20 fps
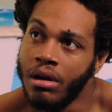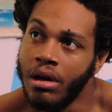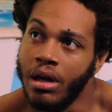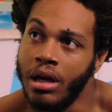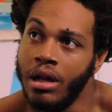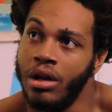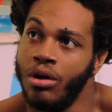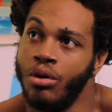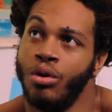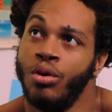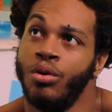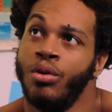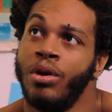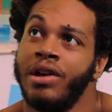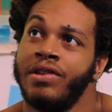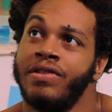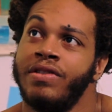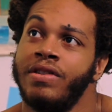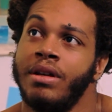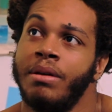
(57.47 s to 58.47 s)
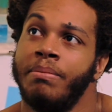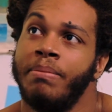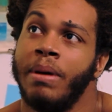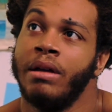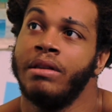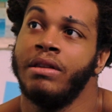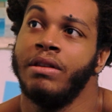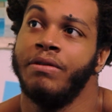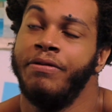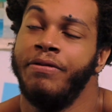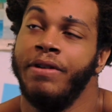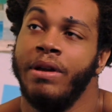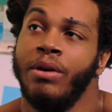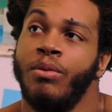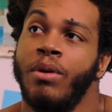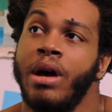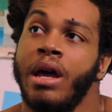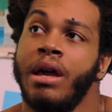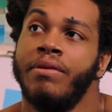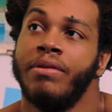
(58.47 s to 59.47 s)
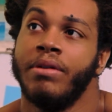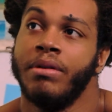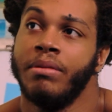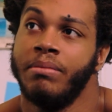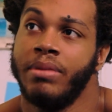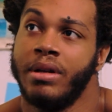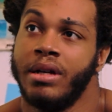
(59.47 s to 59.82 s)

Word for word: And who do I see about the fee waiver?